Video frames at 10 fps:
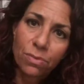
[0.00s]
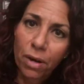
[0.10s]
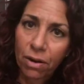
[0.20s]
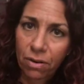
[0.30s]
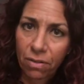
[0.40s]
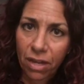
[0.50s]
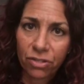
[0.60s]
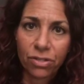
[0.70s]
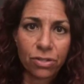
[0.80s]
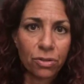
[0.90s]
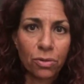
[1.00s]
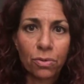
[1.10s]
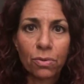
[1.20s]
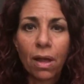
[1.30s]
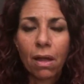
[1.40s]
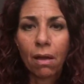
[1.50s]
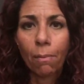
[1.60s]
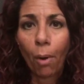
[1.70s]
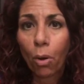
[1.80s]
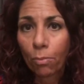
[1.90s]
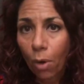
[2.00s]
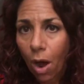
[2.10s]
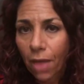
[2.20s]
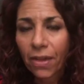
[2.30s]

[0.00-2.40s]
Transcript: where they just do bone broth.